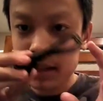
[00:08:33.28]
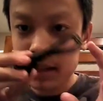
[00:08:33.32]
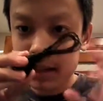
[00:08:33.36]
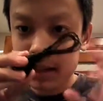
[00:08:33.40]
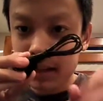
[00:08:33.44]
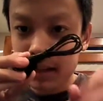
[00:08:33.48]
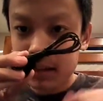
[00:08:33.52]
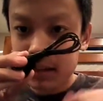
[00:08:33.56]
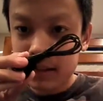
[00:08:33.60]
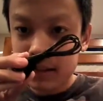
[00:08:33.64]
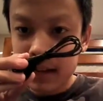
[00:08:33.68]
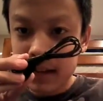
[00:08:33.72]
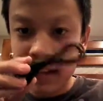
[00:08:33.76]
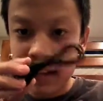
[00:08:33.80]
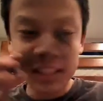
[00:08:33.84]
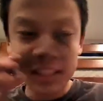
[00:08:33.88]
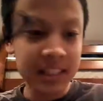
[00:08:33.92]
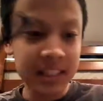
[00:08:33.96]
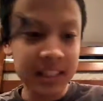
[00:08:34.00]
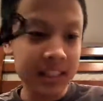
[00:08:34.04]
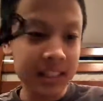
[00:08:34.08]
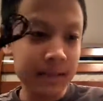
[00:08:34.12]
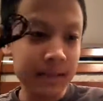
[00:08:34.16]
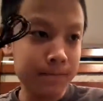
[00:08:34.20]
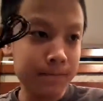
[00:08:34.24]
Actually,
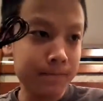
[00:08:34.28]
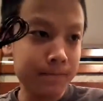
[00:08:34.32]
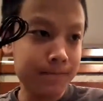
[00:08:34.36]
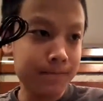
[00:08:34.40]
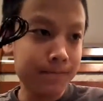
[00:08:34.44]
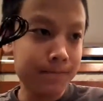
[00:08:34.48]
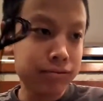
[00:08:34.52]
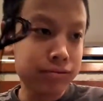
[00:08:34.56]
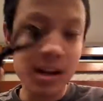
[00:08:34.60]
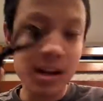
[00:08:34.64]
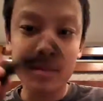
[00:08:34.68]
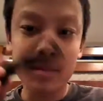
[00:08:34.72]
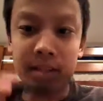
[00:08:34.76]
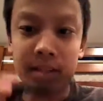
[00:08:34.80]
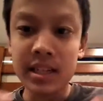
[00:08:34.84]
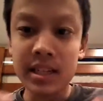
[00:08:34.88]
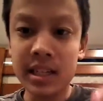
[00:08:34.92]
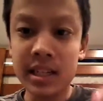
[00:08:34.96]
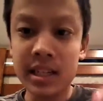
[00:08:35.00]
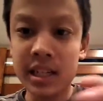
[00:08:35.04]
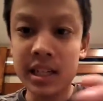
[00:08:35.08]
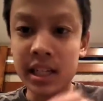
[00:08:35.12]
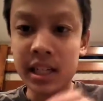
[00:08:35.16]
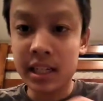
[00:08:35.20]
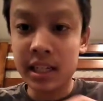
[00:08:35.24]
probably
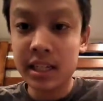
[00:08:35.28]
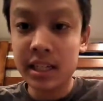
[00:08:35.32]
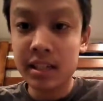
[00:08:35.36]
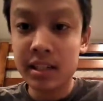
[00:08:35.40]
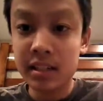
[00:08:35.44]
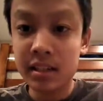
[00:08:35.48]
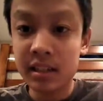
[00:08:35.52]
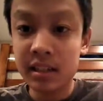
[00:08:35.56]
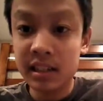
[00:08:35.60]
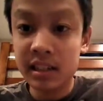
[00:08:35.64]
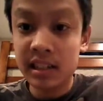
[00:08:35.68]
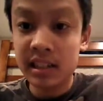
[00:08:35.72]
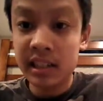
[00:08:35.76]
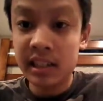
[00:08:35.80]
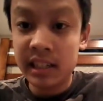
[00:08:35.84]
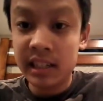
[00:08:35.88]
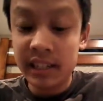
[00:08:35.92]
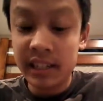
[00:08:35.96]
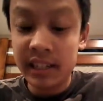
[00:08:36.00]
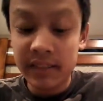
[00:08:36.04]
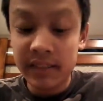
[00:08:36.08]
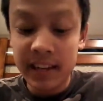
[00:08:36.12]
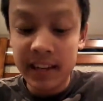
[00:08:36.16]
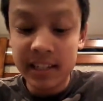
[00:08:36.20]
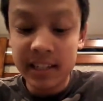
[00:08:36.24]
just
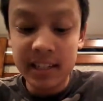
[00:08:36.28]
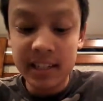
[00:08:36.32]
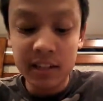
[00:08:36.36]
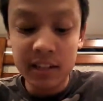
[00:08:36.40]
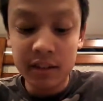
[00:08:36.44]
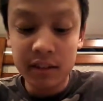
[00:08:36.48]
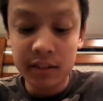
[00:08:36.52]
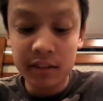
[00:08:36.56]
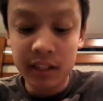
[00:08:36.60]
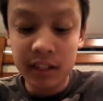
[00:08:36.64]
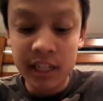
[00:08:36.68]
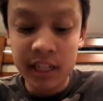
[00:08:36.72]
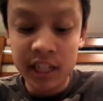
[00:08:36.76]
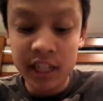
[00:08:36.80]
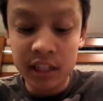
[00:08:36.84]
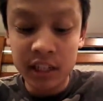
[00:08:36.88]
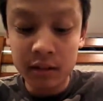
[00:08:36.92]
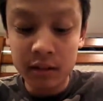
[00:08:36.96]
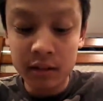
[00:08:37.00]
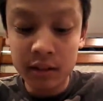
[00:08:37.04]
devices in general.